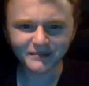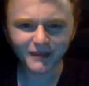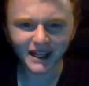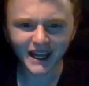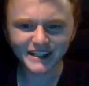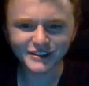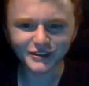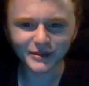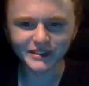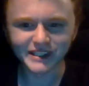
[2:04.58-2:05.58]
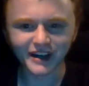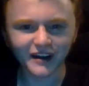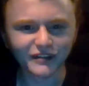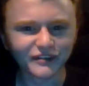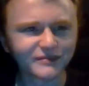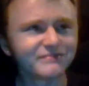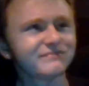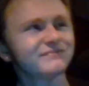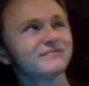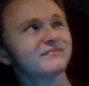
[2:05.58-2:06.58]
My lights are doing stuff
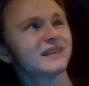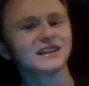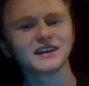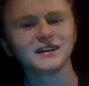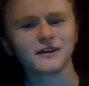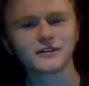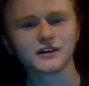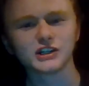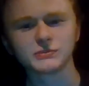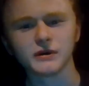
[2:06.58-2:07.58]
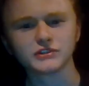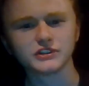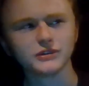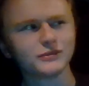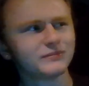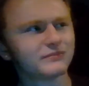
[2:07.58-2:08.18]
that they aren't supposed to.